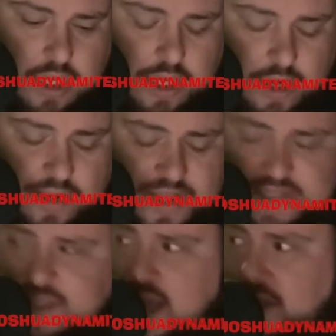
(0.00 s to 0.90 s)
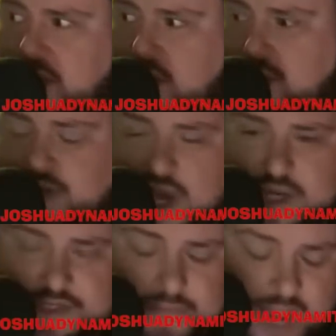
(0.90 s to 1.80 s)
And they say you don't
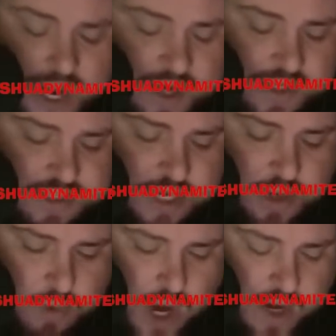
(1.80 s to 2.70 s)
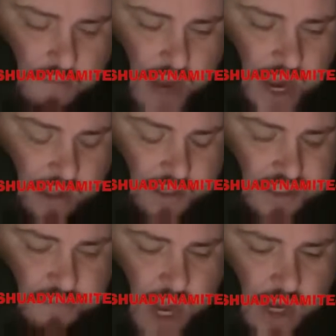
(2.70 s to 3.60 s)
judge a man until you walk a mile in
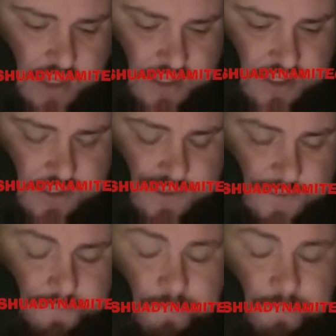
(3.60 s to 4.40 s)
his moccasins.